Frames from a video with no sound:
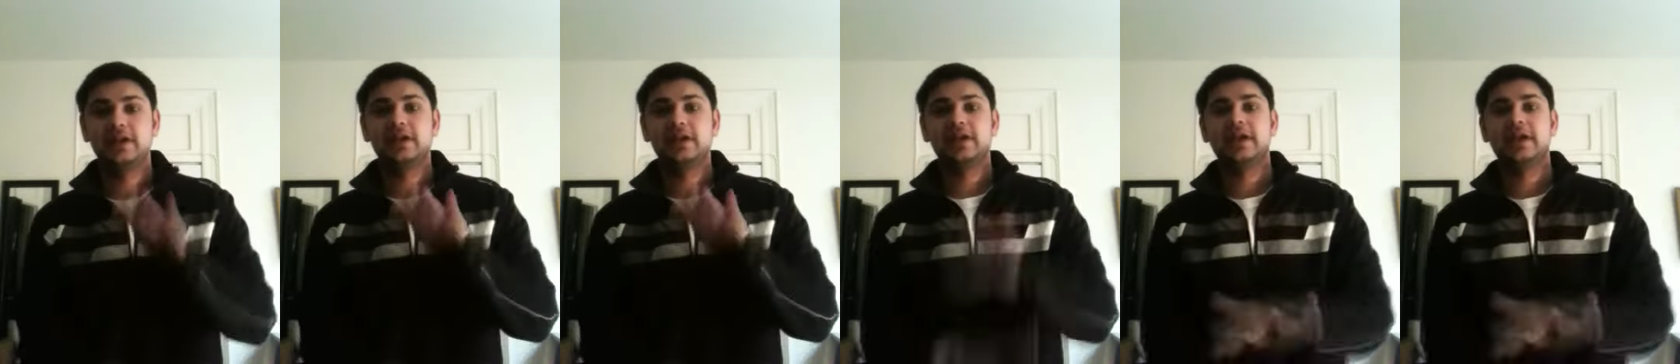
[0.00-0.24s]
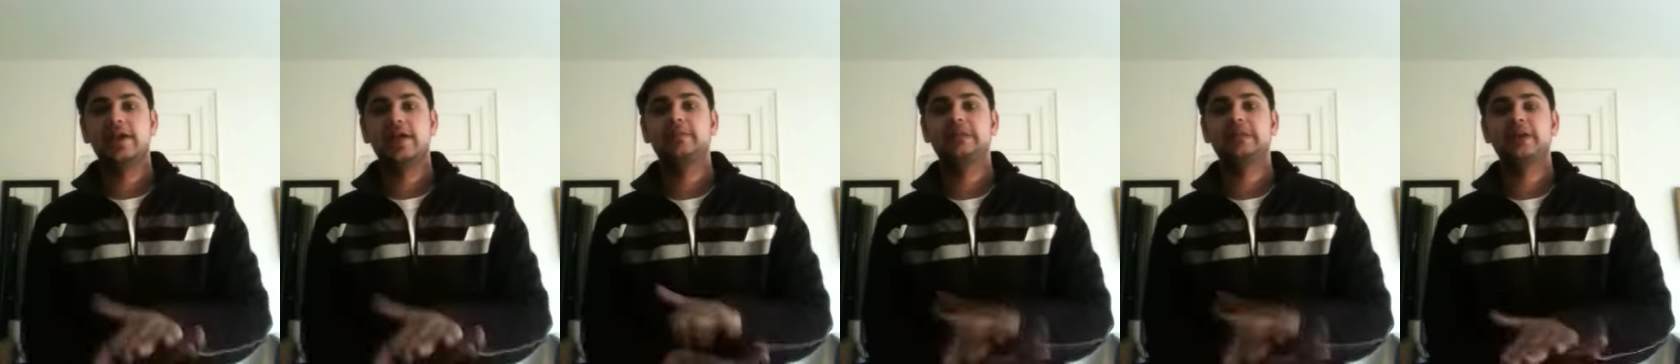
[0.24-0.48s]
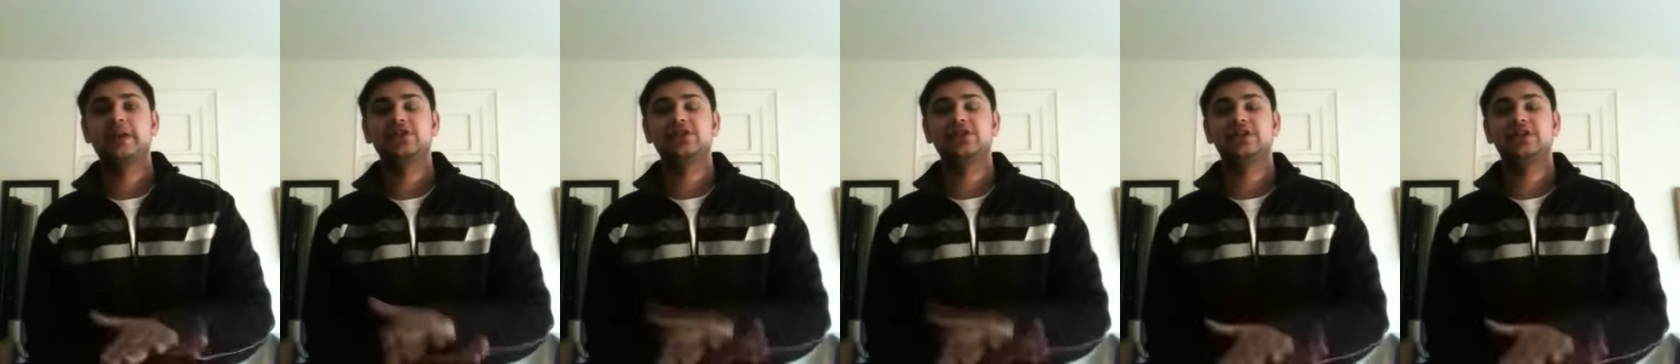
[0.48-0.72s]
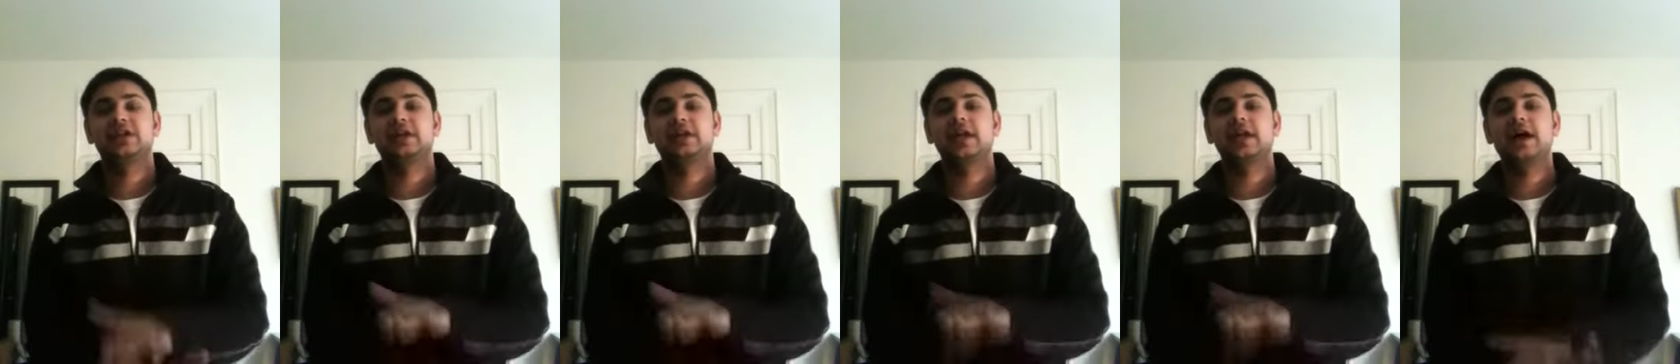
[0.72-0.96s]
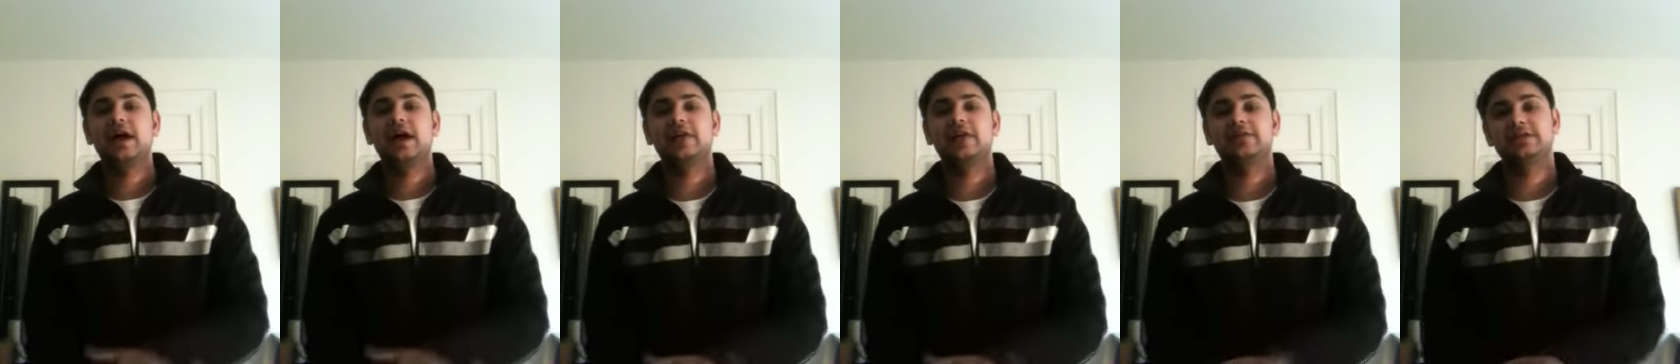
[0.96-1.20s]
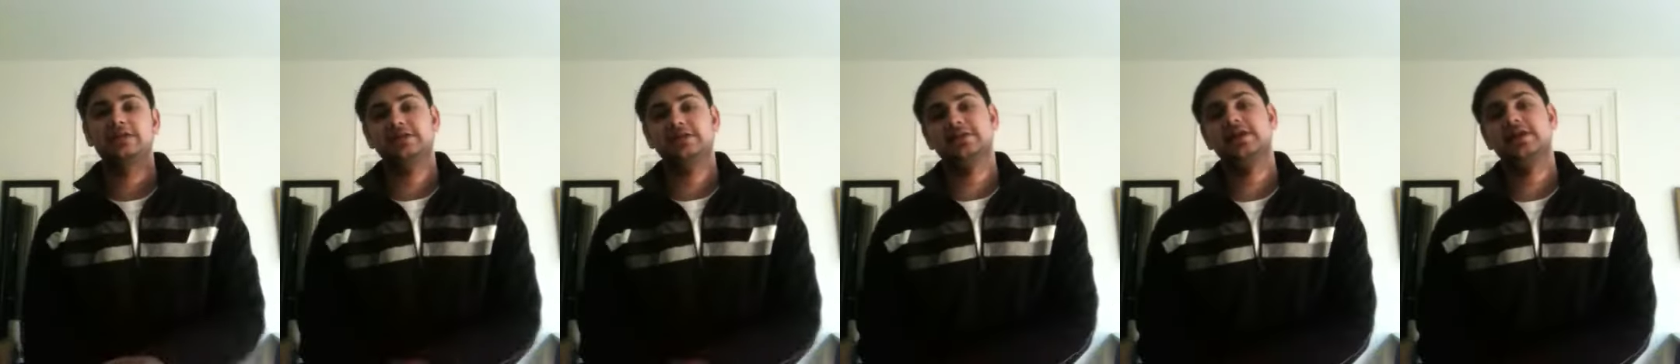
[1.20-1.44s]
Kept that shit alive
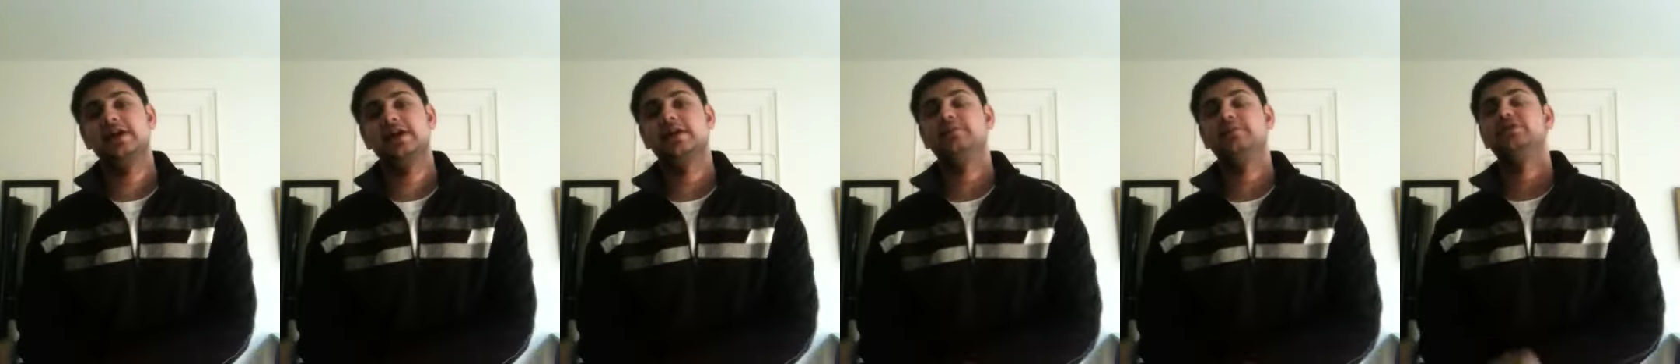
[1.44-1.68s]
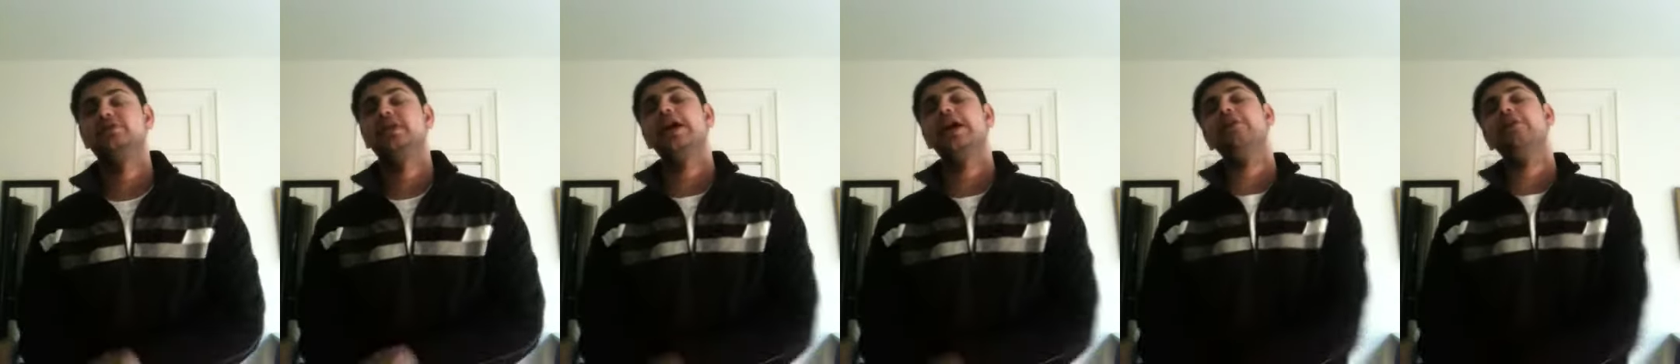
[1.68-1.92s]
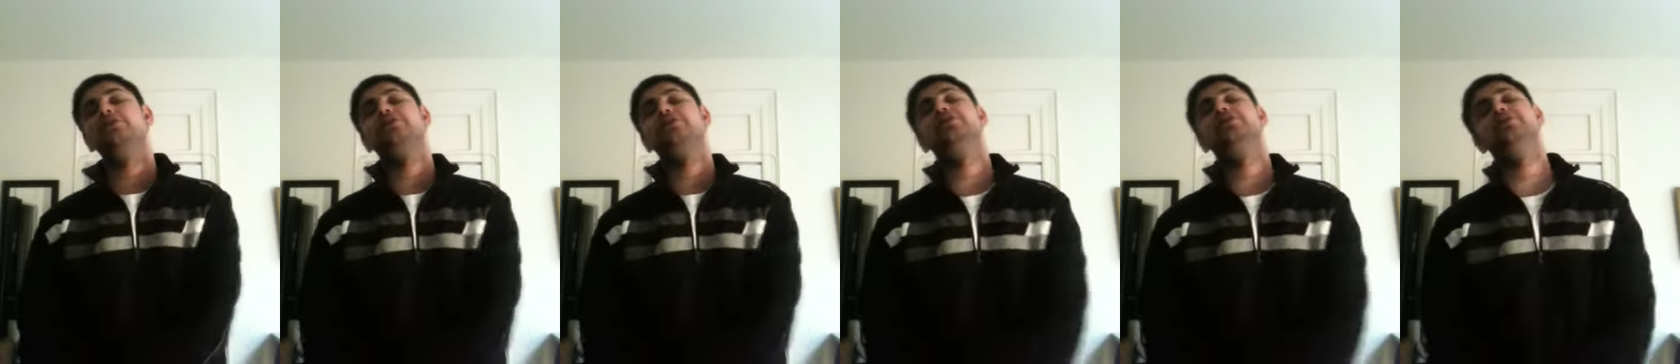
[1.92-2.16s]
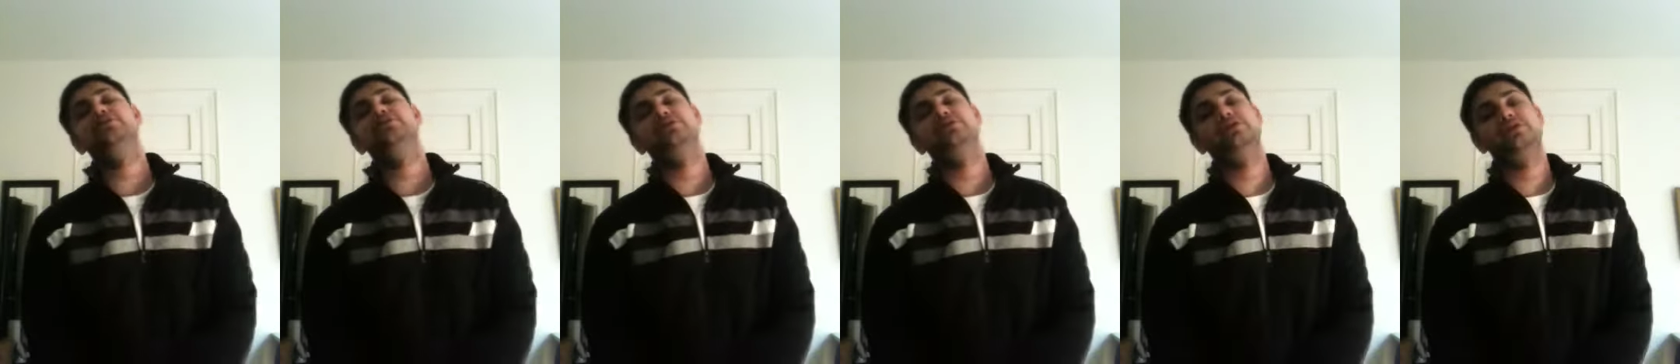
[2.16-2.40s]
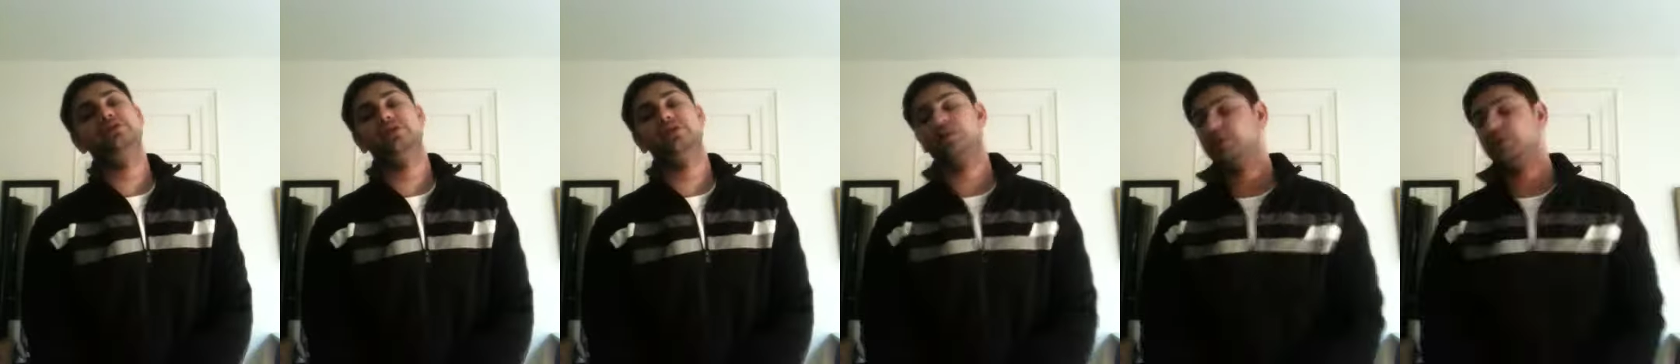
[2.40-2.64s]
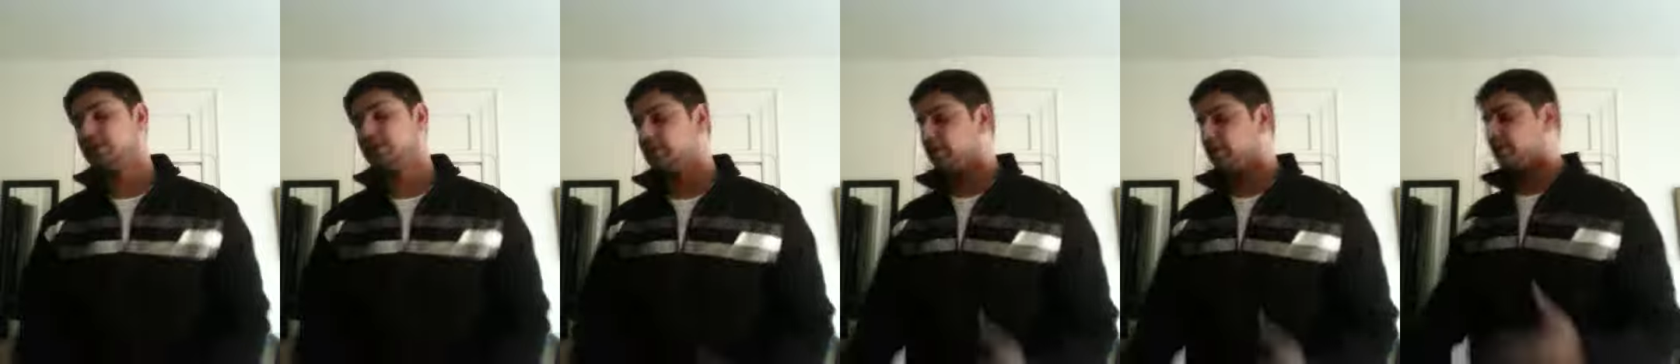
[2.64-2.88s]
this time. So that was huge, you know.
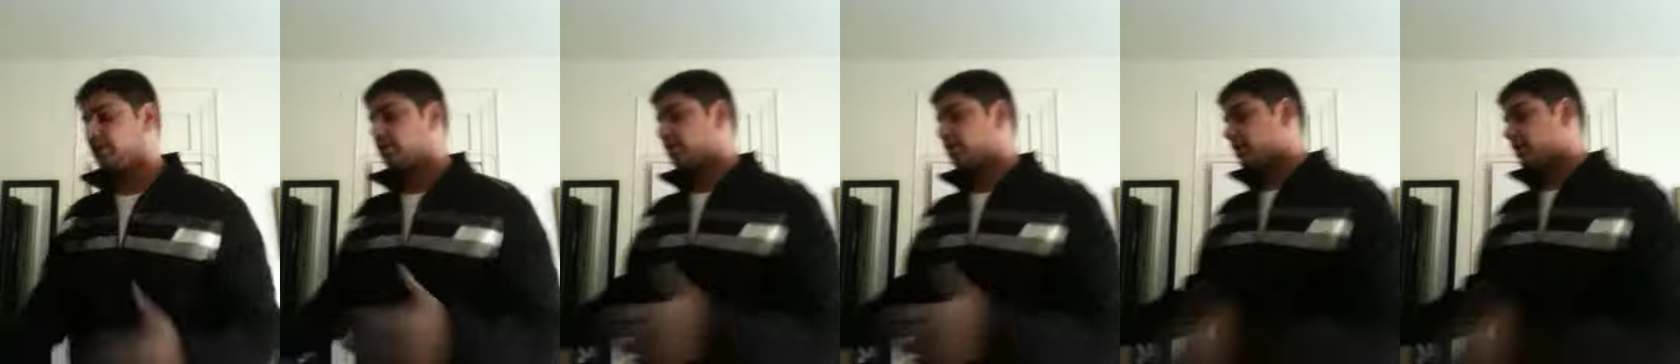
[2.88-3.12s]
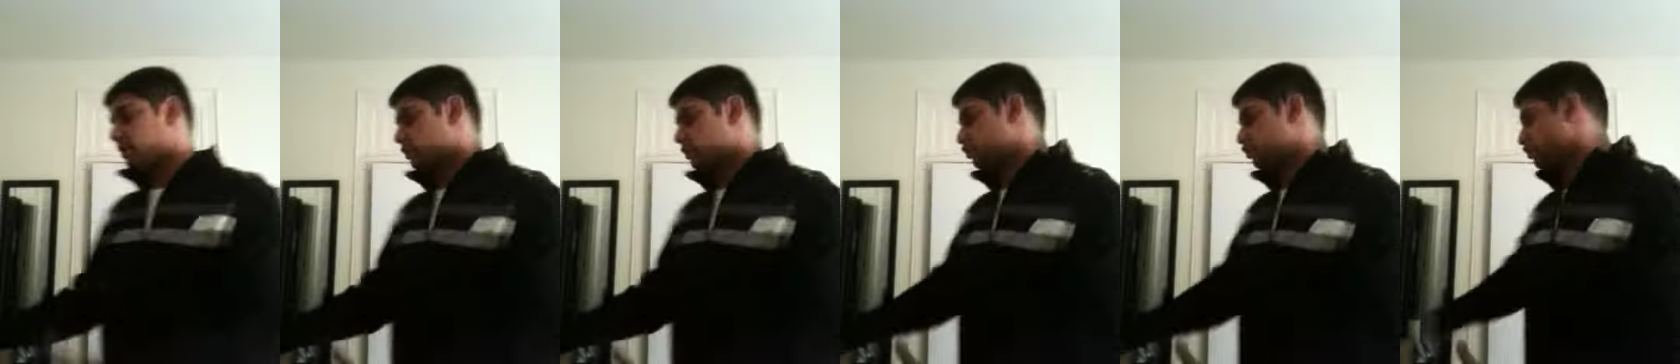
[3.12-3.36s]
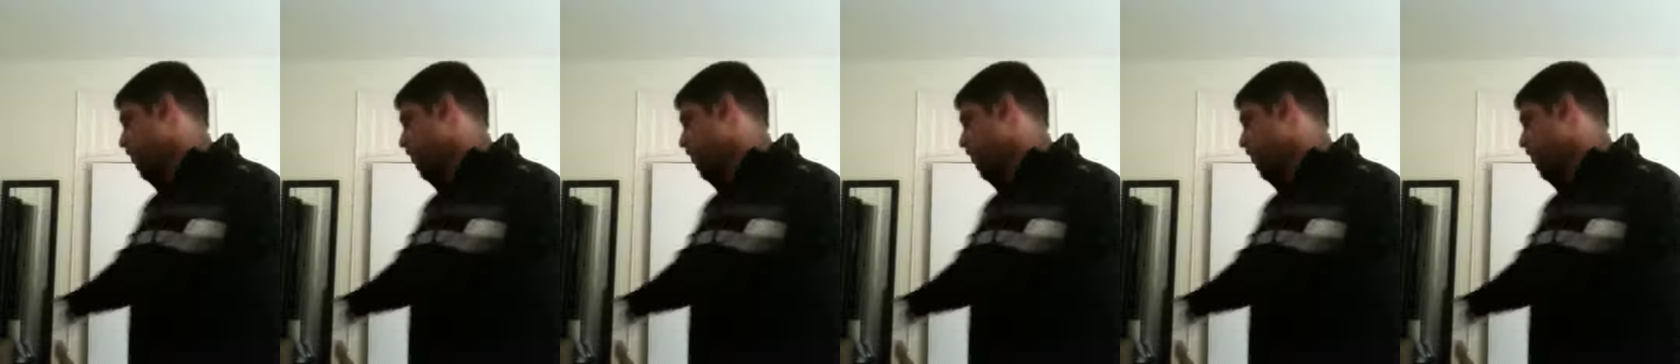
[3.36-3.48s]
It was